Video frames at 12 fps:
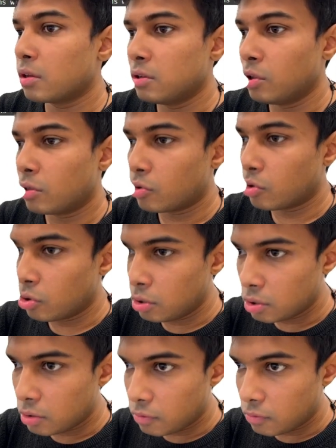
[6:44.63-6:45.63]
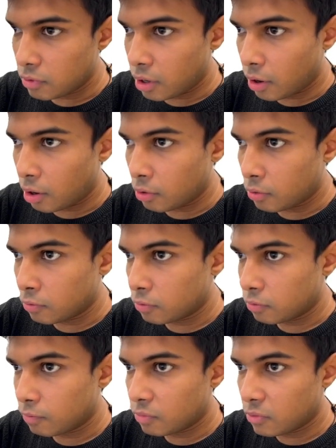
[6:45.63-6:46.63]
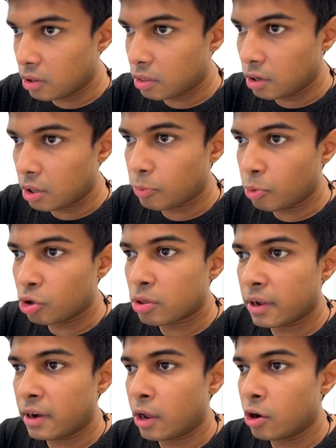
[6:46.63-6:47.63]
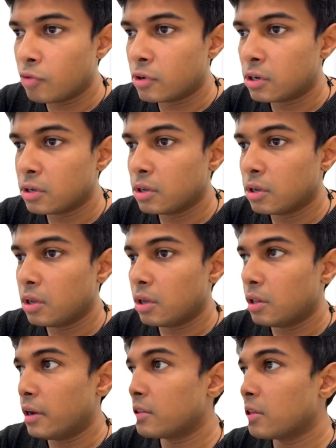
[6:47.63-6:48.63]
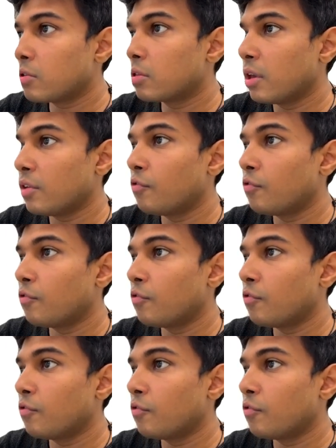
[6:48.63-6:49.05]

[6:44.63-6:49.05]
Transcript: in this code we have this responder saying hello world. Let's just check